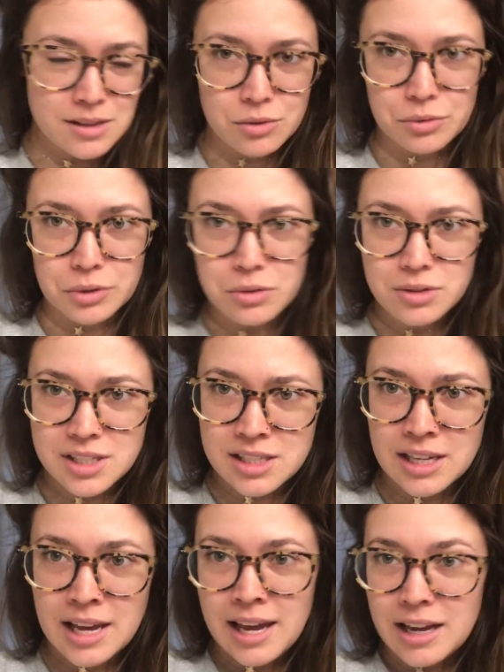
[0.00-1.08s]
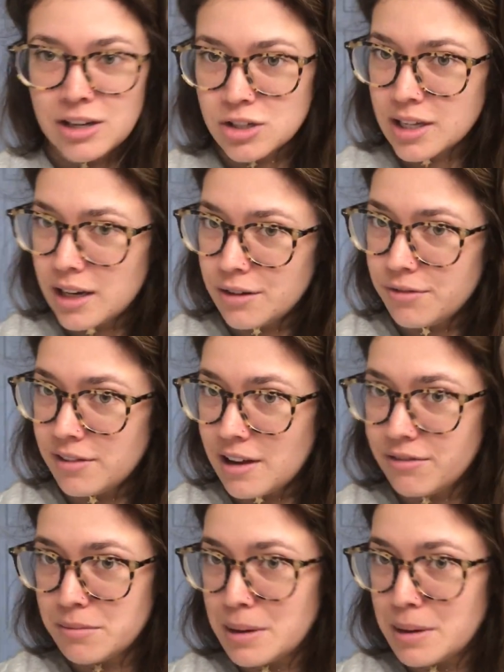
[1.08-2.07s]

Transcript: and the roots and just kind of fluff them